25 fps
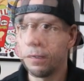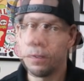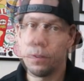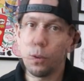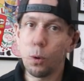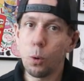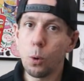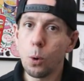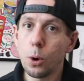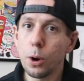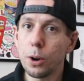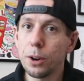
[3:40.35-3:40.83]

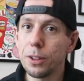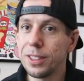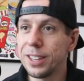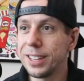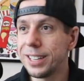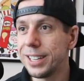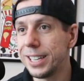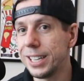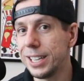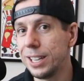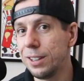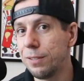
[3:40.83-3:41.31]
for the
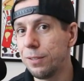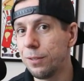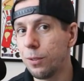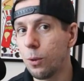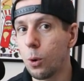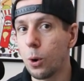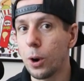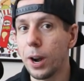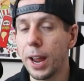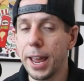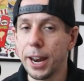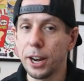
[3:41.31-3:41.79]

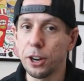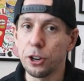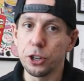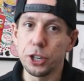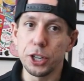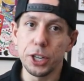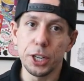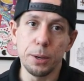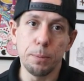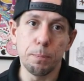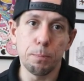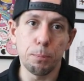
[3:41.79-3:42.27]
C4
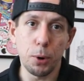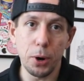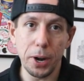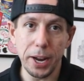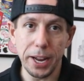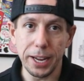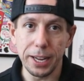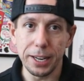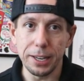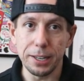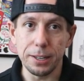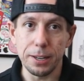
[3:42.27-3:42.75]
Energy
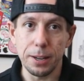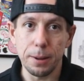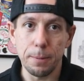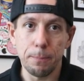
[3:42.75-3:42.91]
brand.